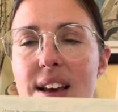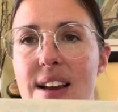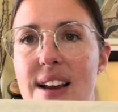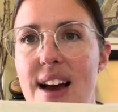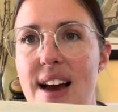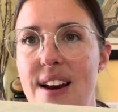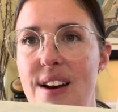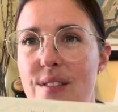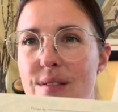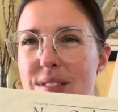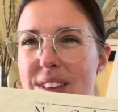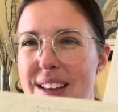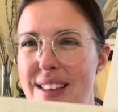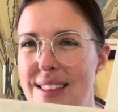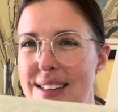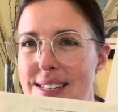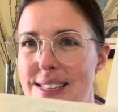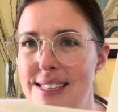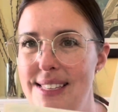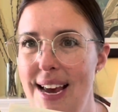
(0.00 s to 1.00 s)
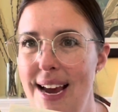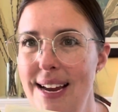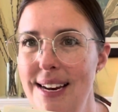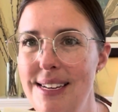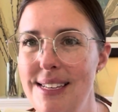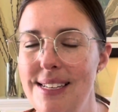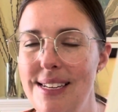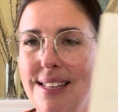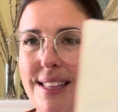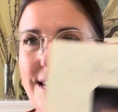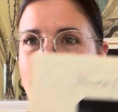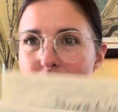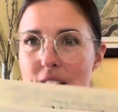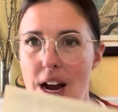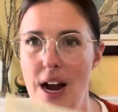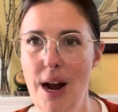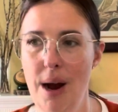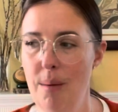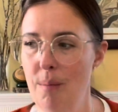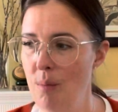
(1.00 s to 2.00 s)
kind of like the set that
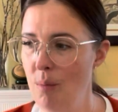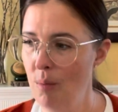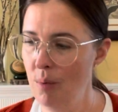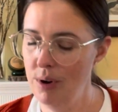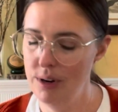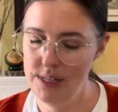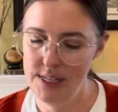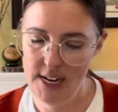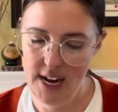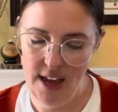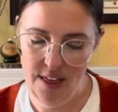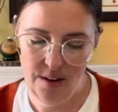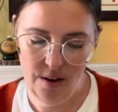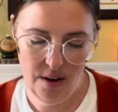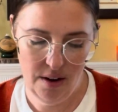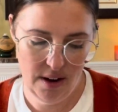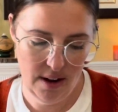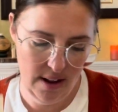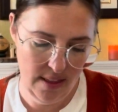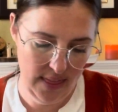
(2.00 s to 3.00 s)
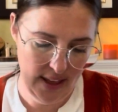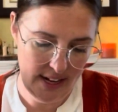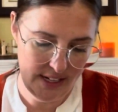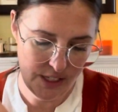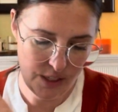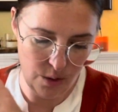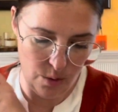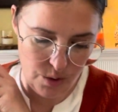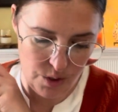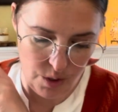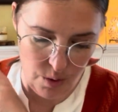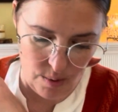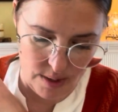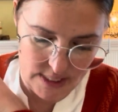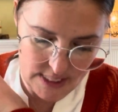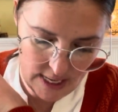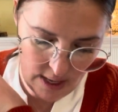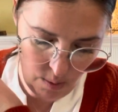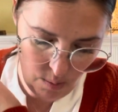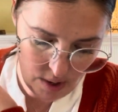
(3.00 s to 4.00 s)
were together, and those are the
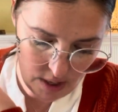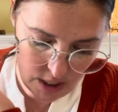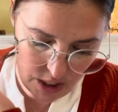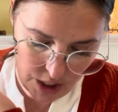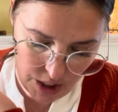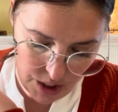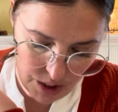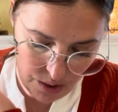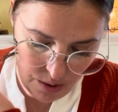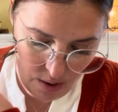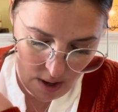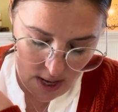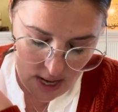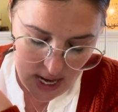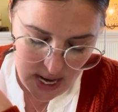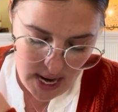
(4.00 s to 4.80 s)
ones that I want to do.